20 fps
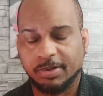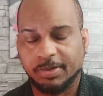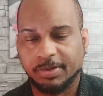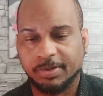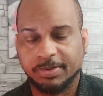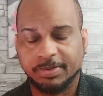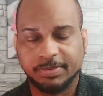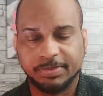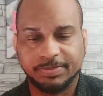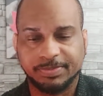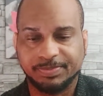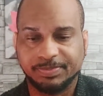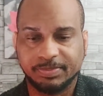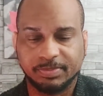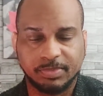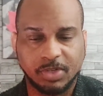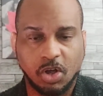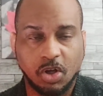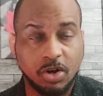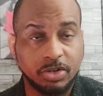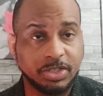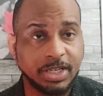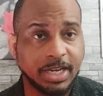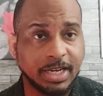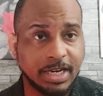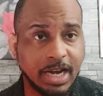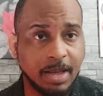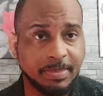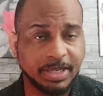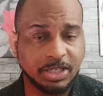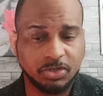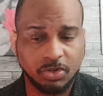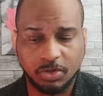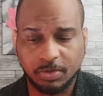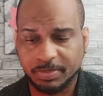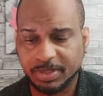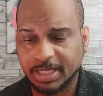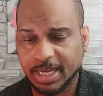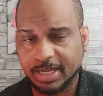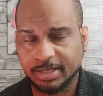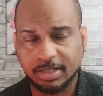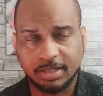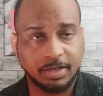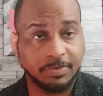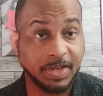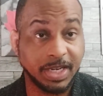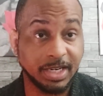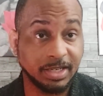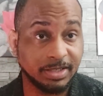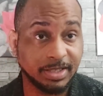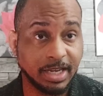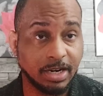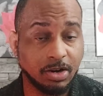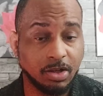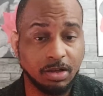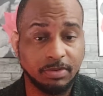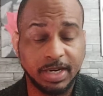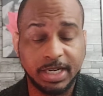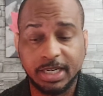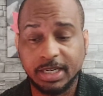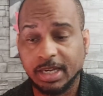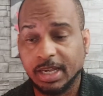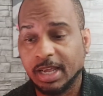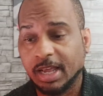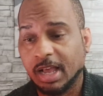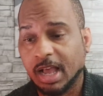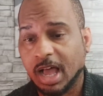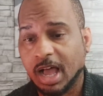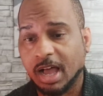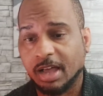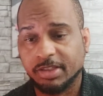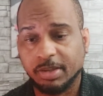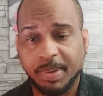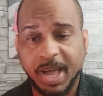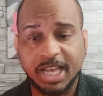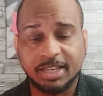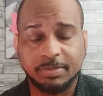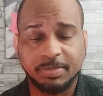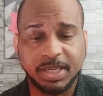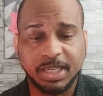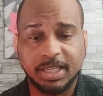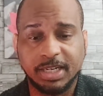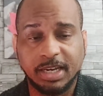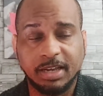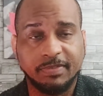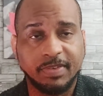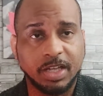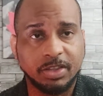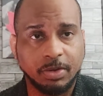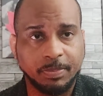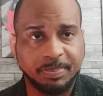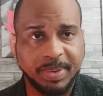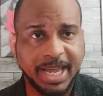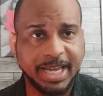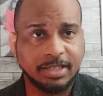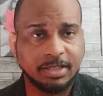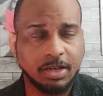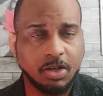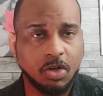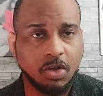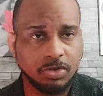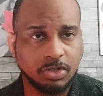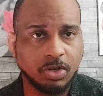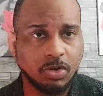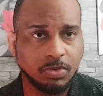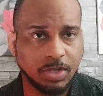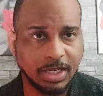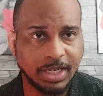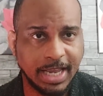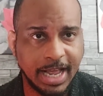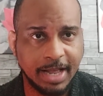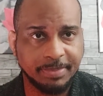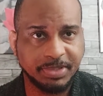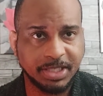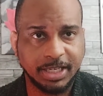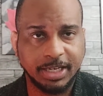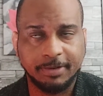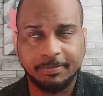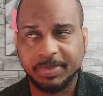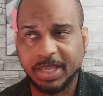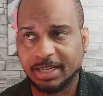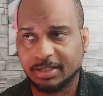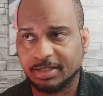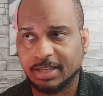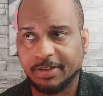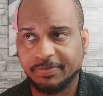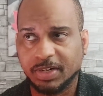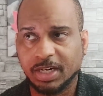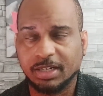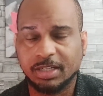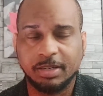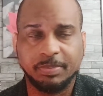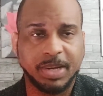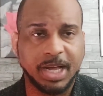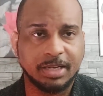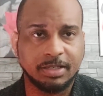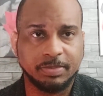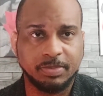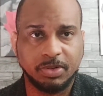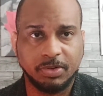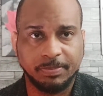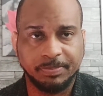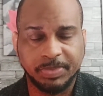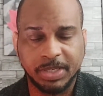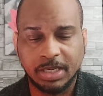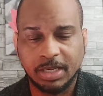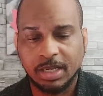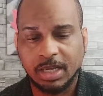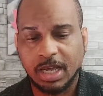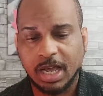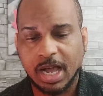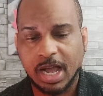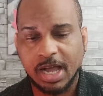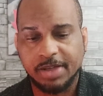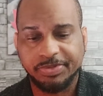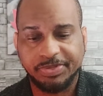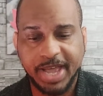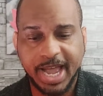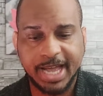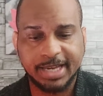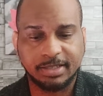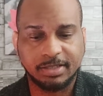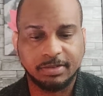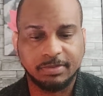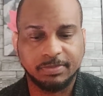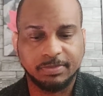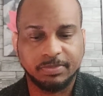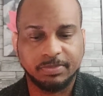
uh harsh economic circumstances, if I didn't say it already, uh, the possibility of other banks also collapsing, that's definitely possible. Uh, that